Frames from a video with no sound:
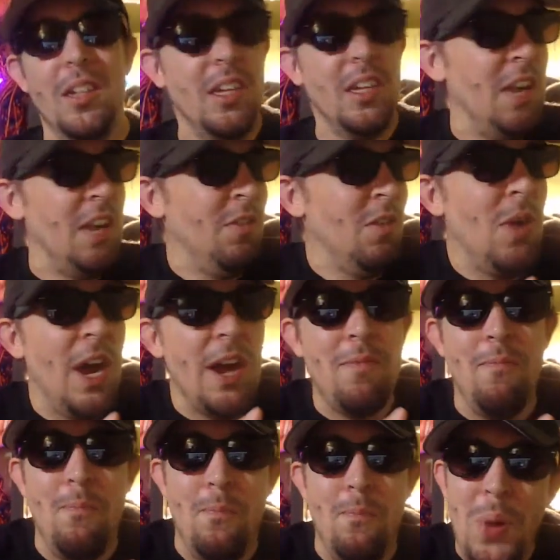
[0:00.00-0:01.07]
Even my
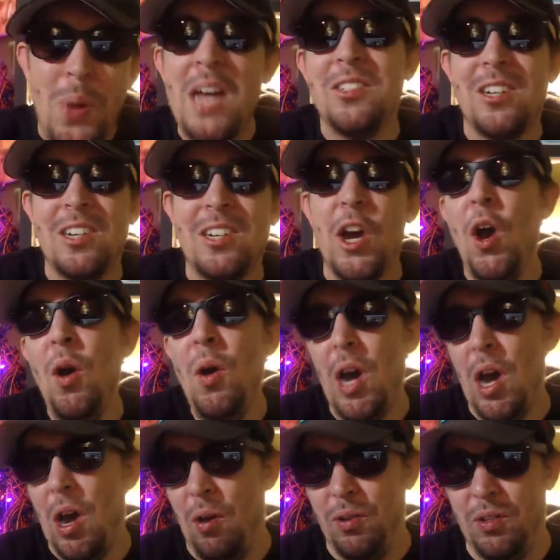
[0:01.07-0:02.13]
best
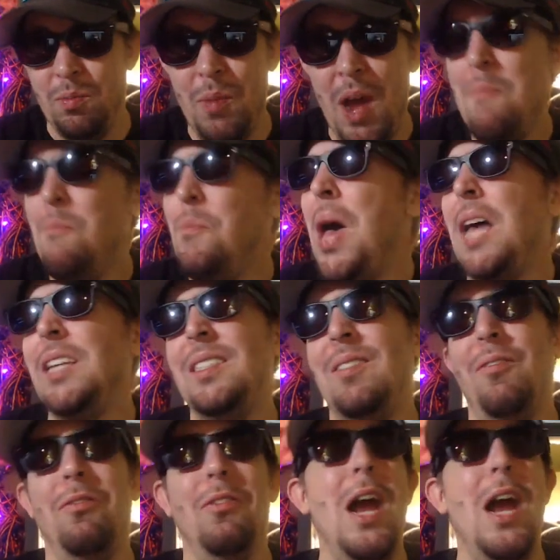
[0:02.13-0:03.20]
co-host, my best
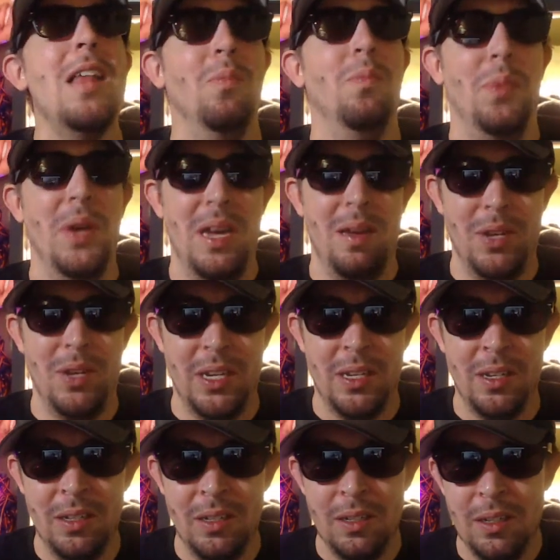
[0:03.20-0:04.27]
friend, baby.
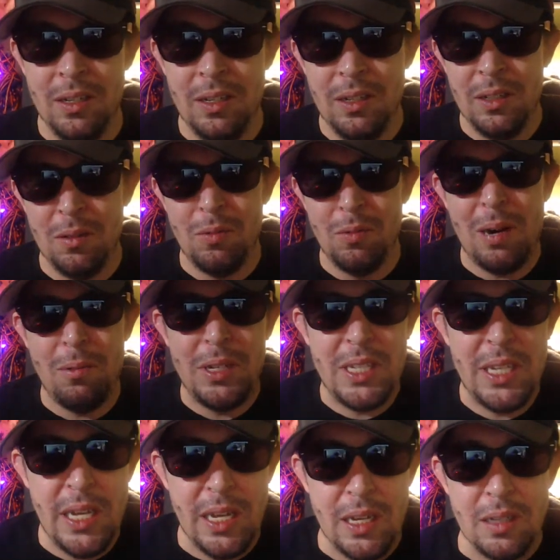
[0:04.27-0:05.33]
Where was
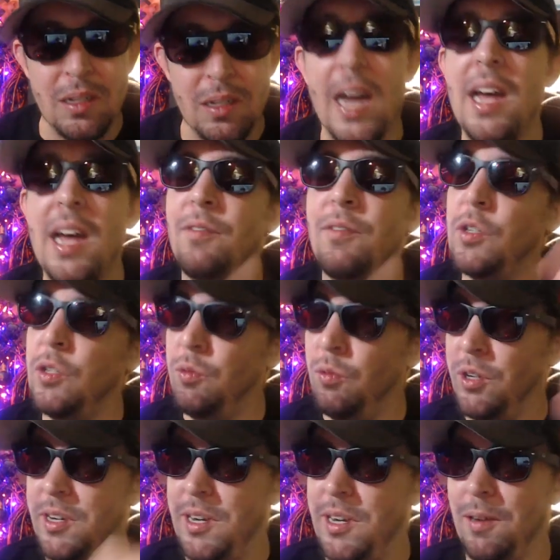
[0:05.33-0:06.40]
he? I have a new
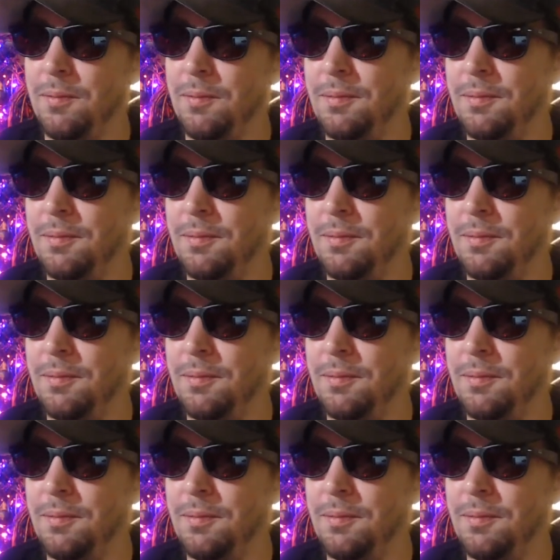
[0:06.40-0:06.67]
one now.